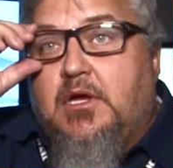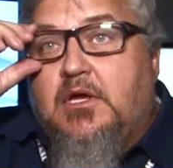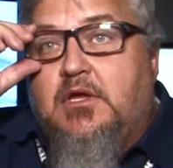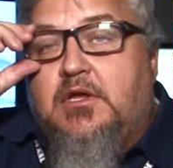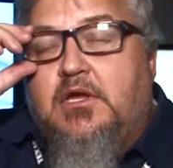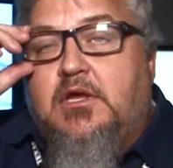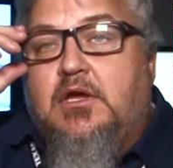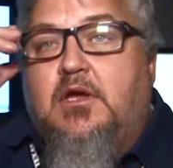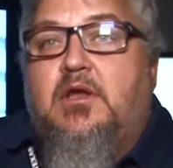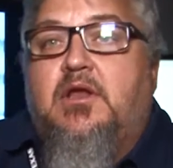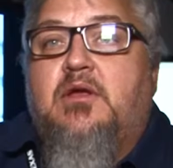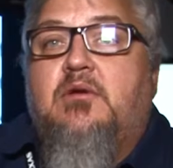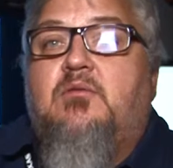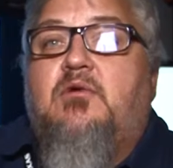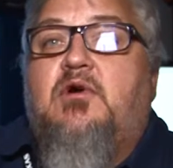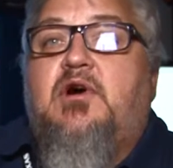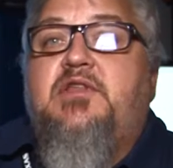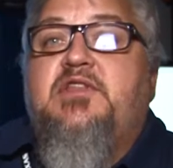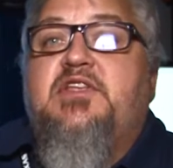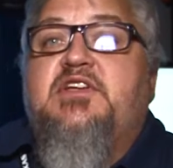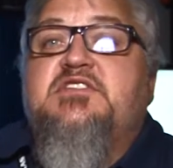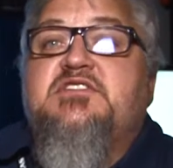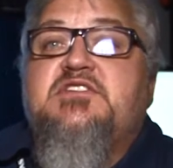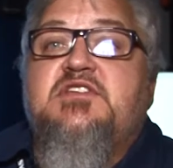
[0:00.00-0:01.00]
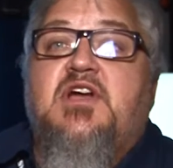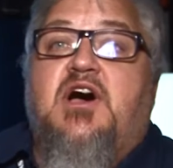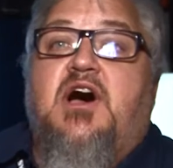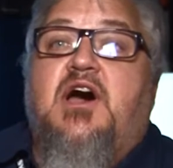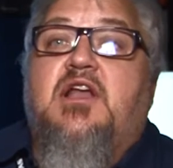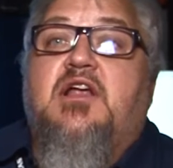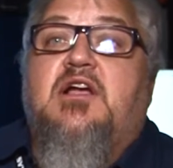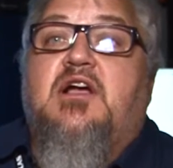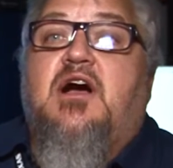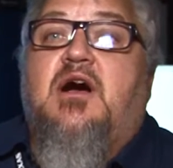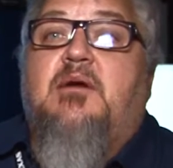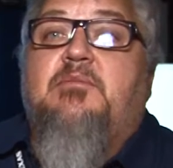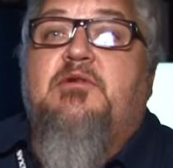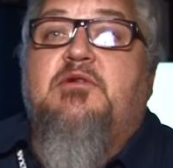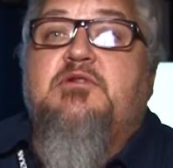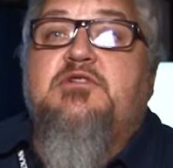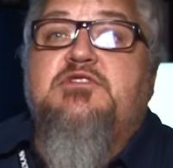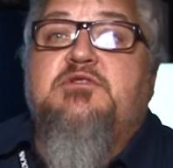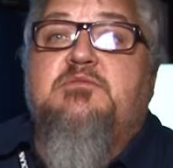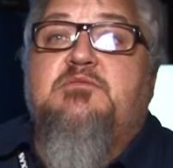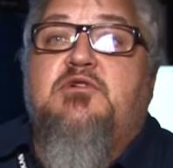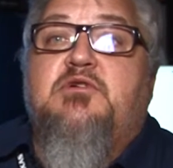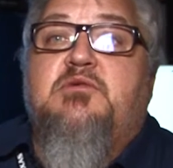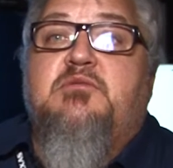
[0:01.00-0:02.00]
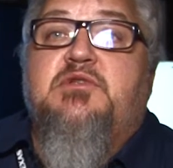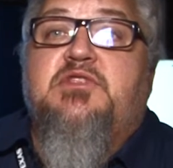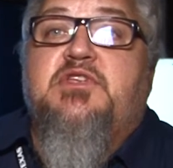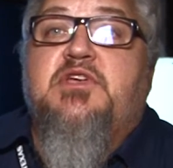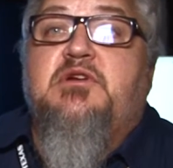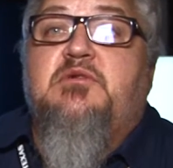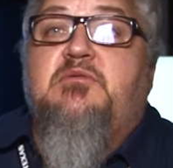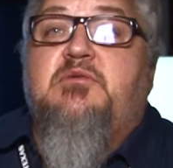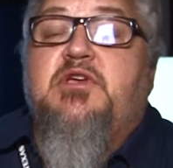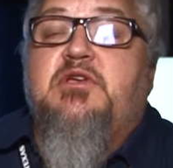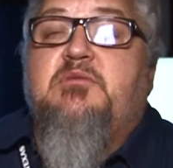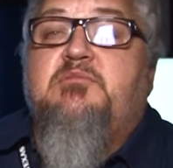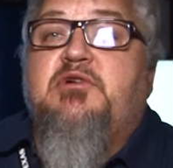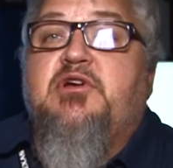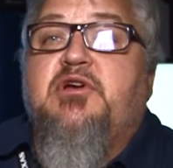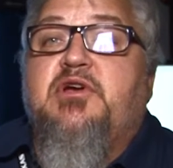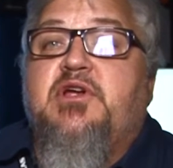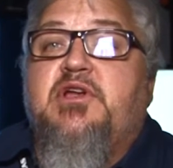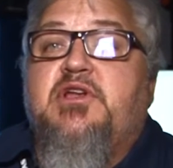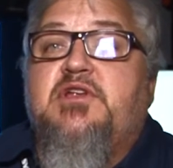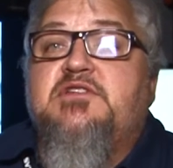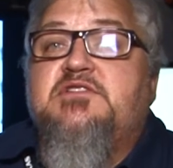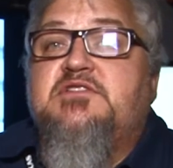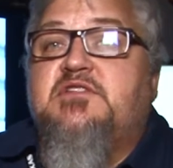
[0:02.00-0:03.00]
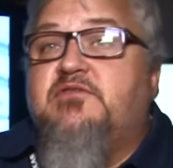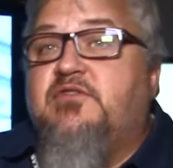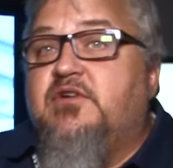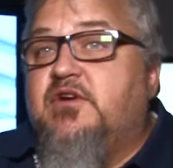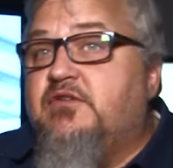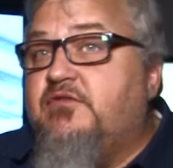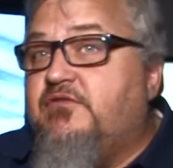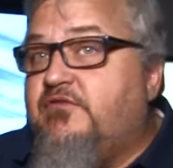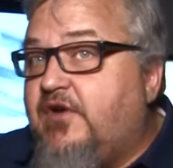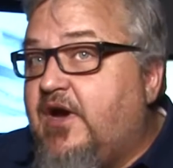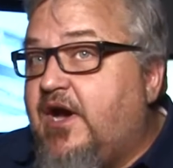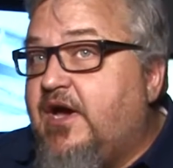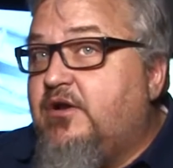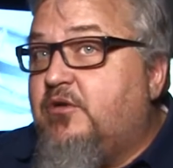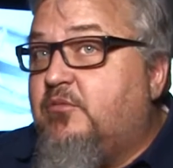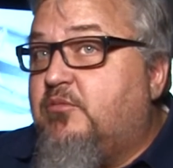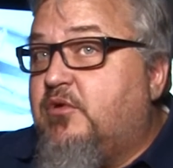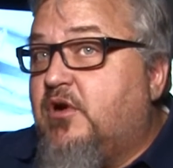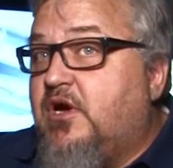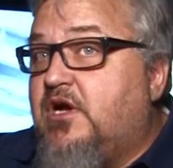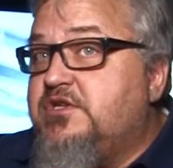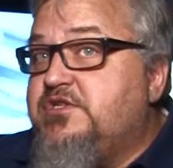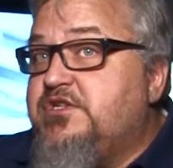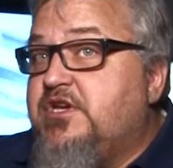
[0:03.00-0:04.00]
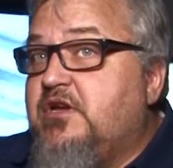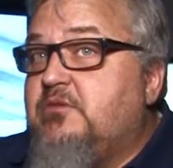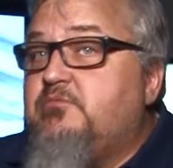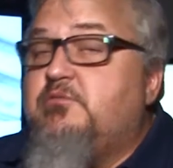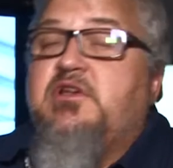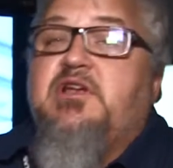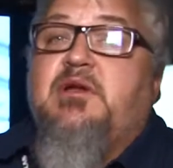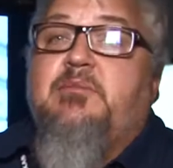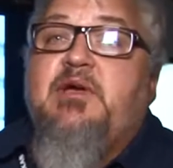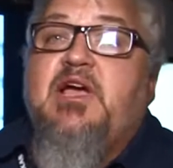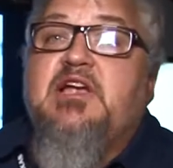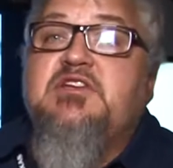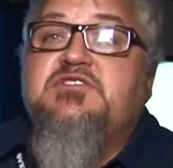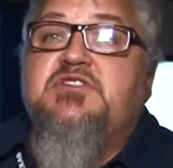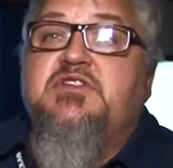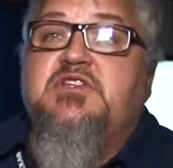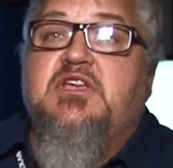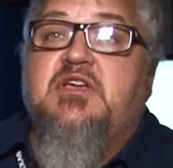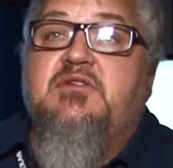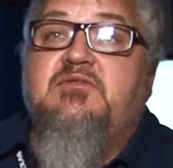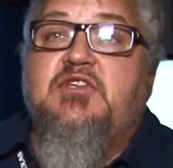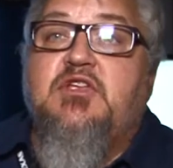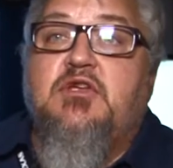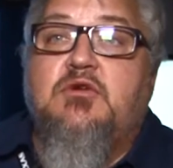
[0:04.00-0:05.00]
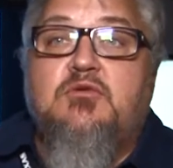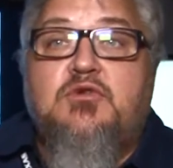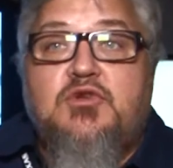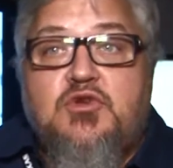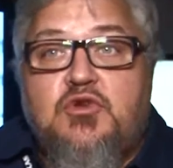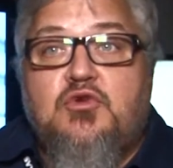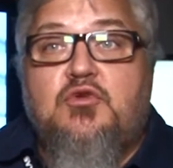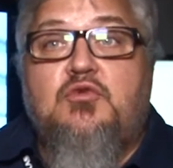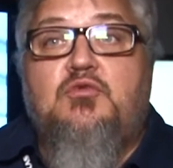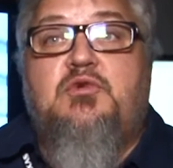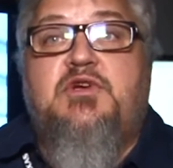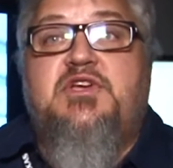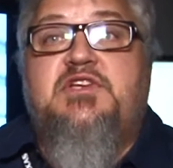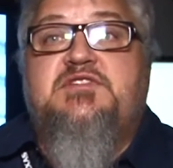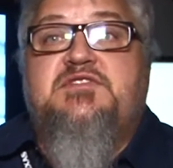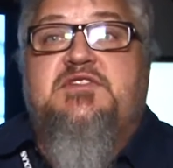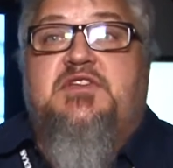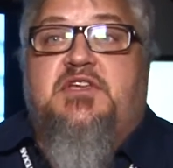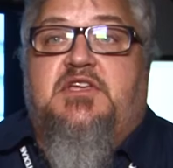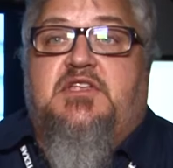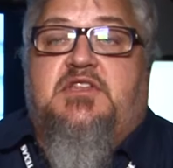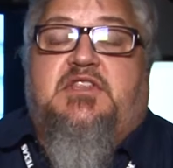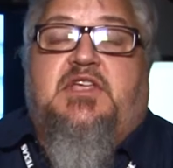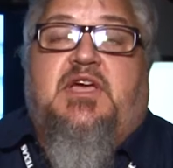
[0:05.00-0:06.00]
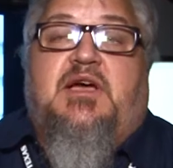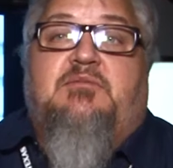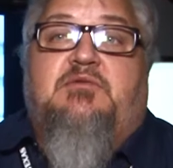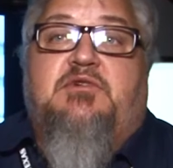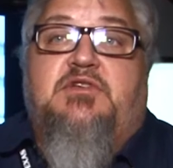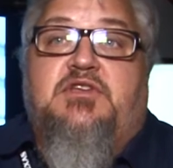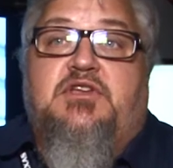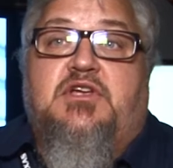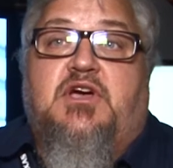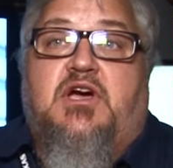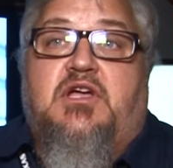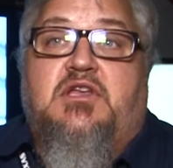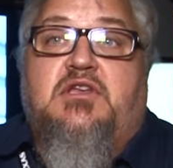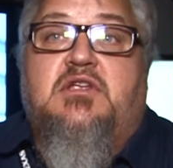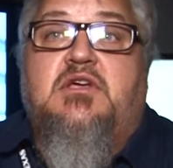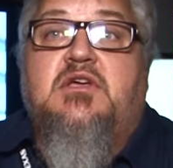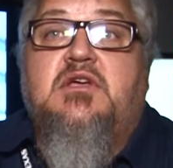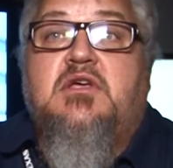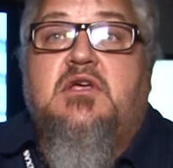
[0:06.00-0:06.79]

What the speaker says: The only one that's not accomplishable within a week period is the very final project, but I'm actually giving you 2 weeks to get that one done.